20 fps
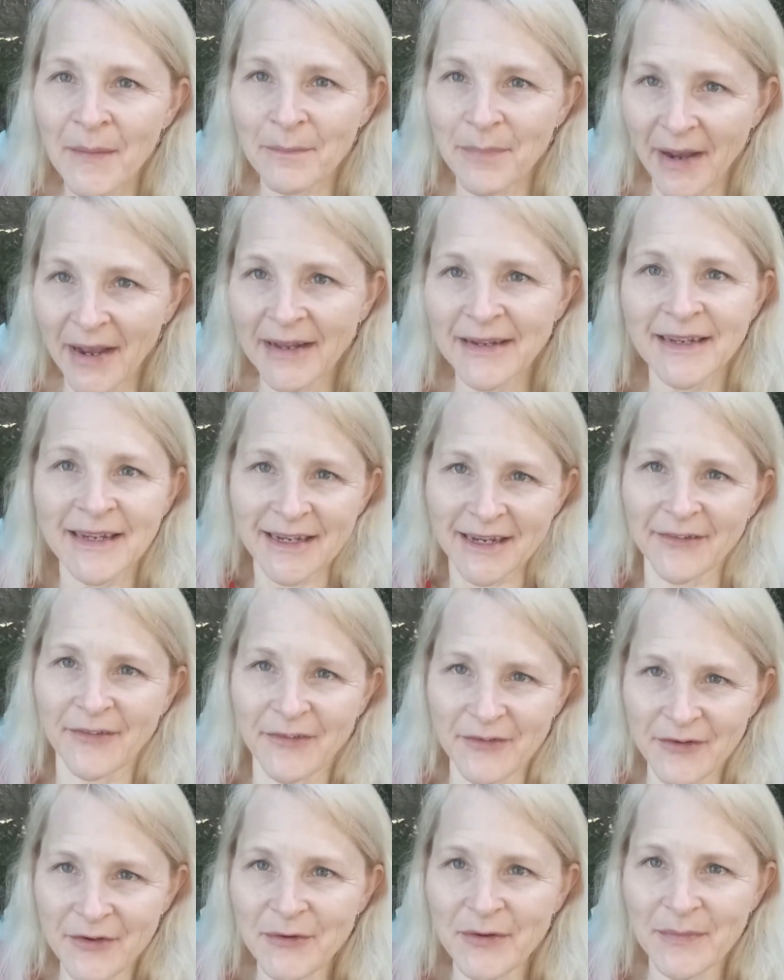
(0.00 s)
But
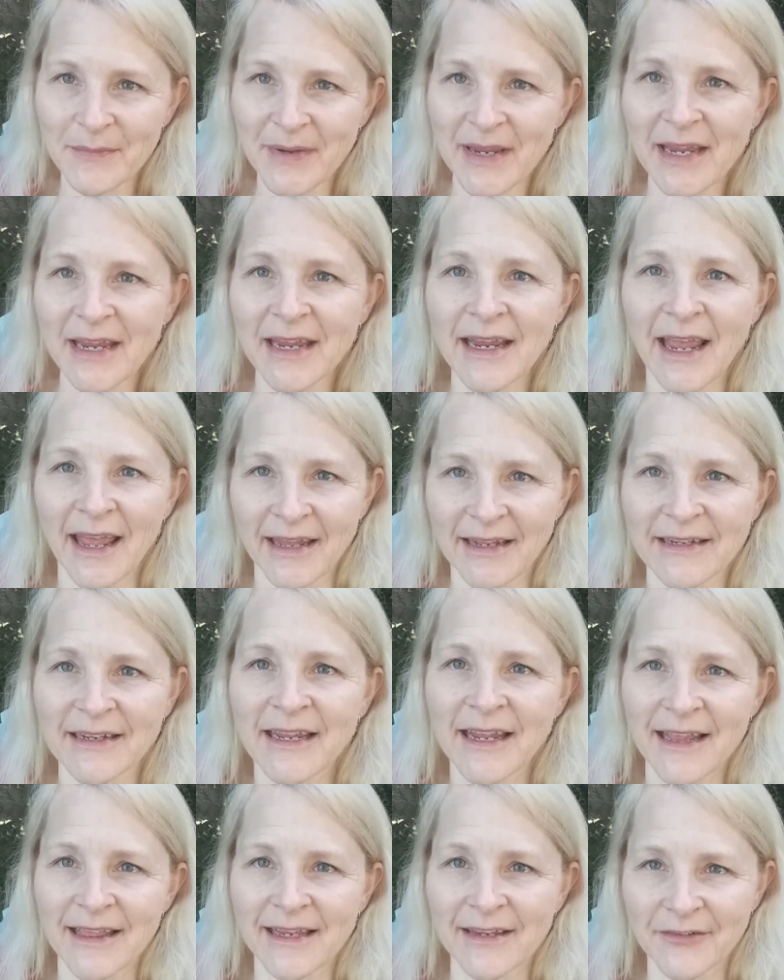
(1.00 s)
it's new to me, and
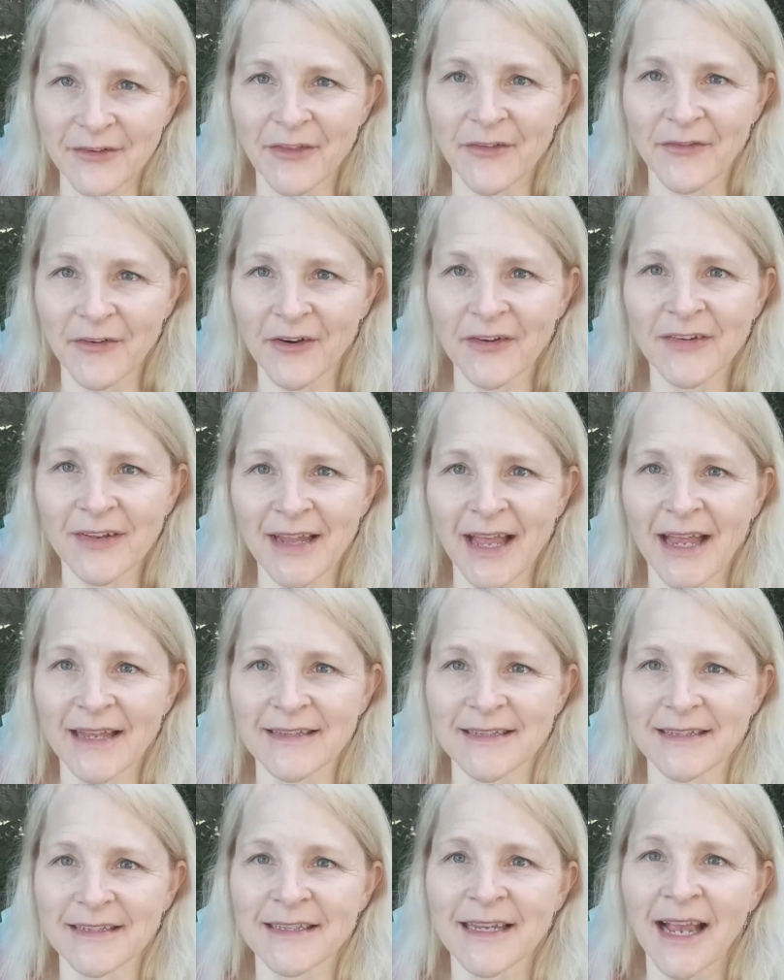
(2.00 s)
these are the first
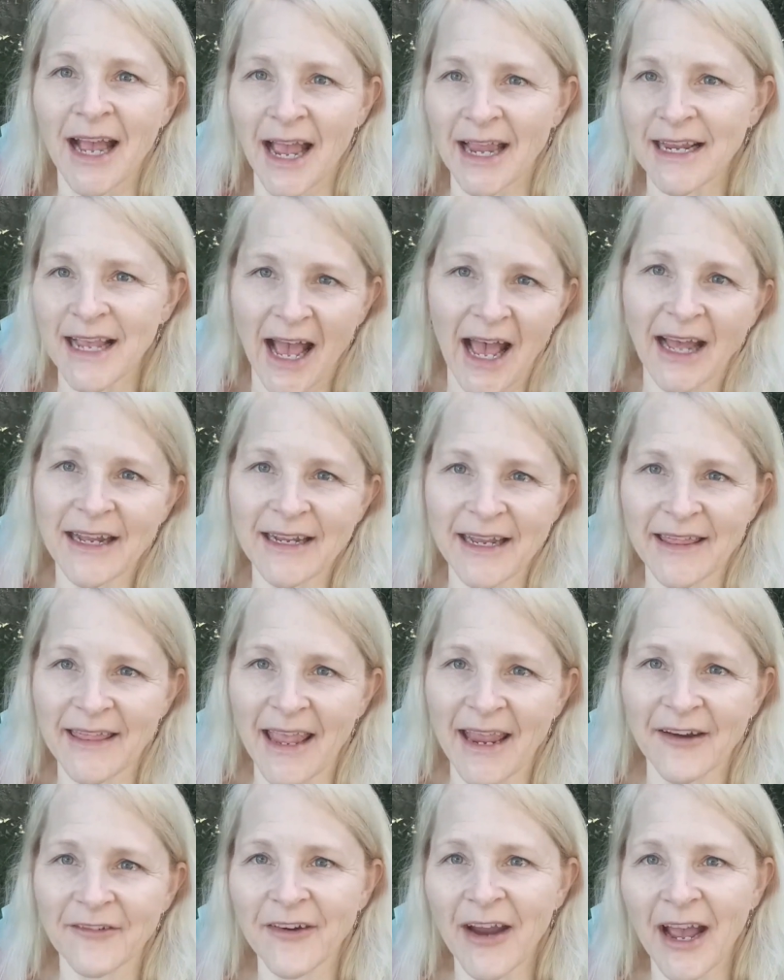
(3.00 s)
glasses I got, and
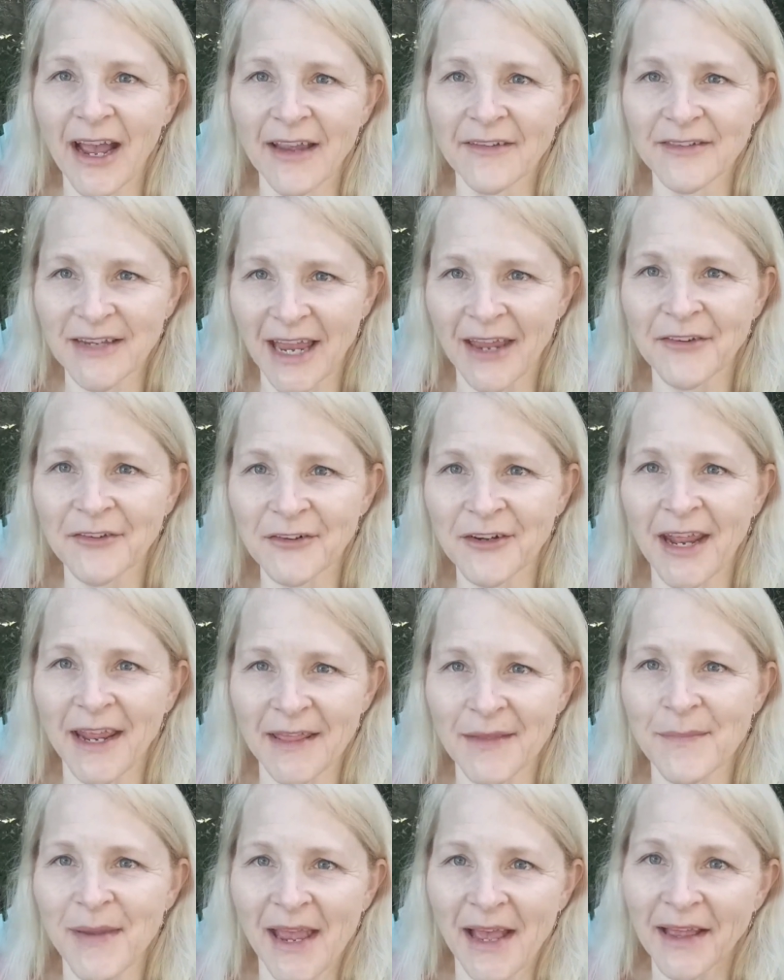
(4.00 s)
they arrived yesterday
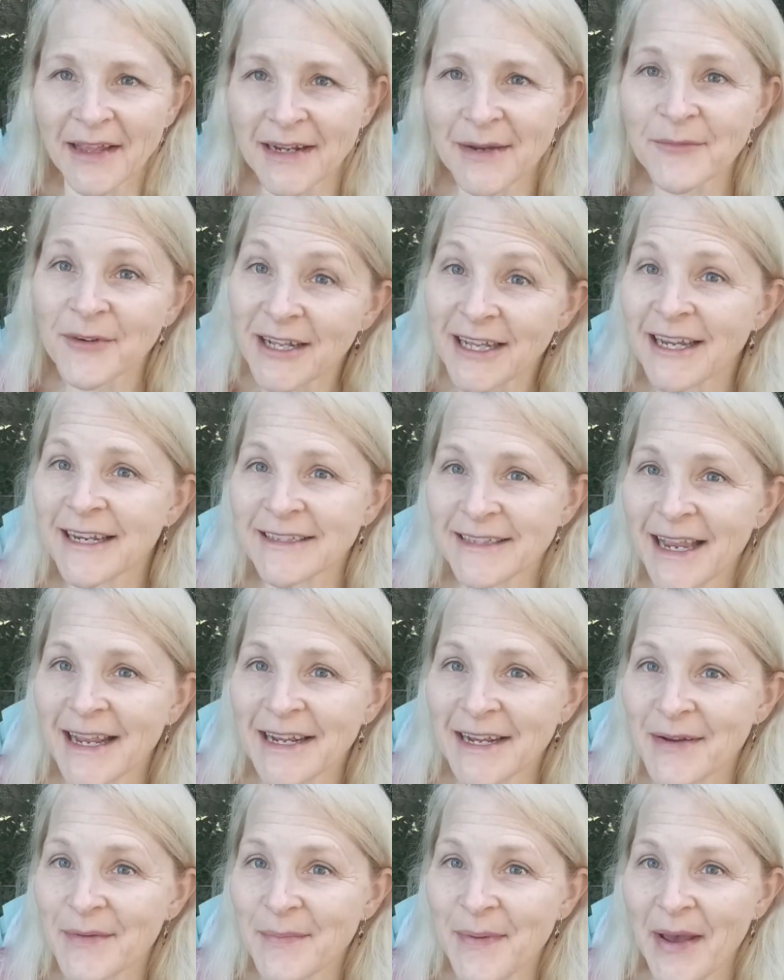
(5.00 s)
in the mail, and I'm really
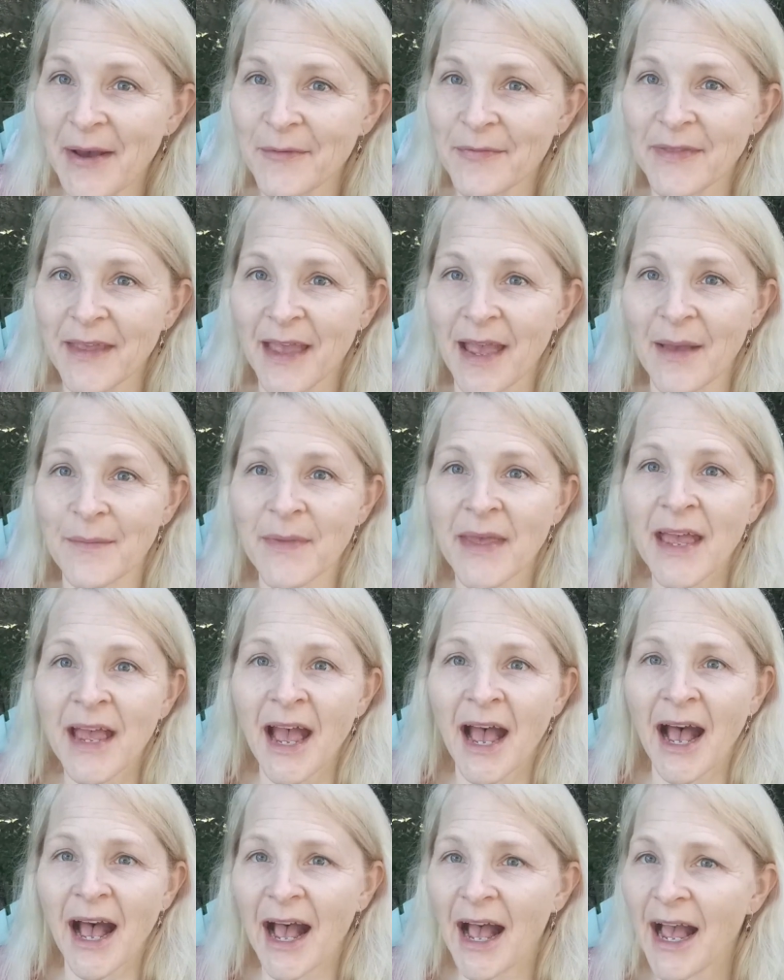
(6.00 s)
excited about them.
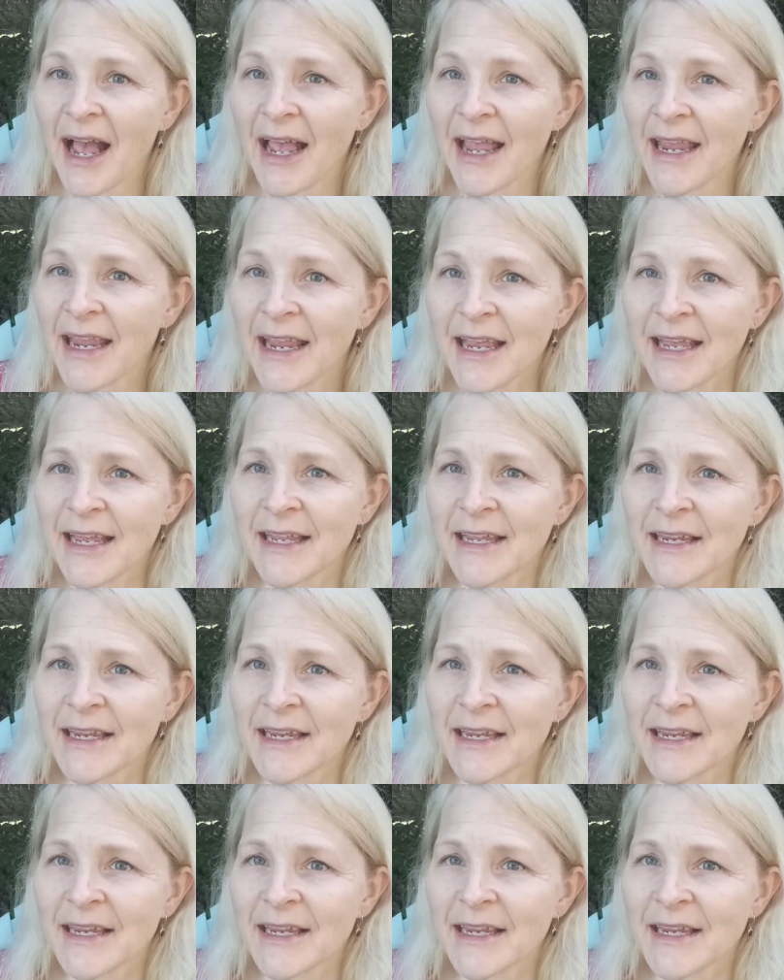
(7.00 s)
I